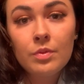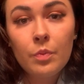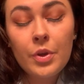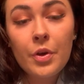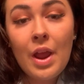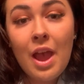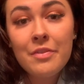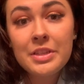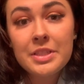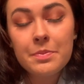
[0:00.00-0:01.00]
We are
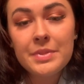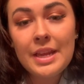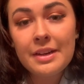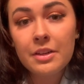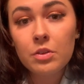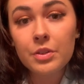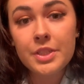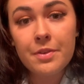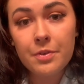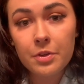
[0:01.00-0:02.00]
having some technical
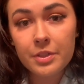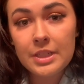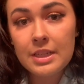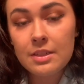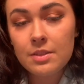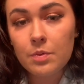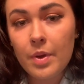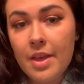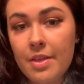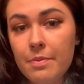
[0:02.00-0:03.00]
difficulties
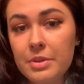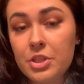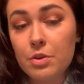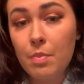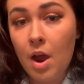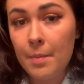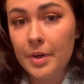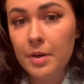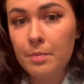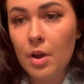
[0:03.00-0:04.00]
with Mr.
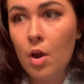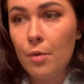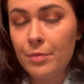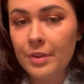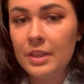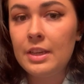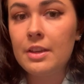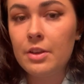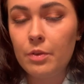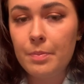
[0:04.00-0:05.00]
Bomber, but hopefully
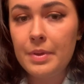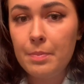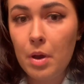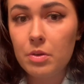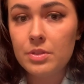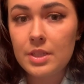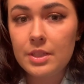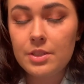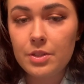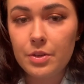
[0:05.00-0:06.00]
it'll be
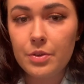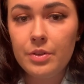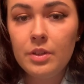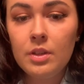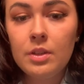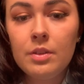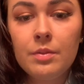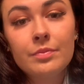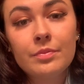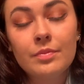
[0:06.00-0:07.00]
posted soon.
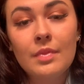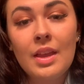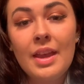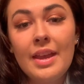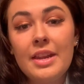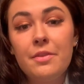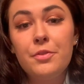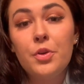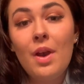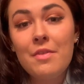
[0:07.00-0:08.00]
And if
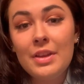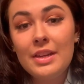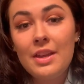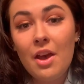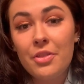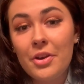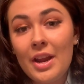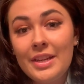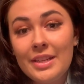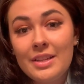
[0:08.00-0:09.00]
you have any other
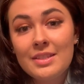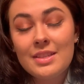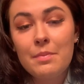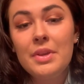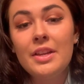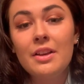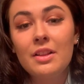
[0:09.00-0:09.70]
ideas that Media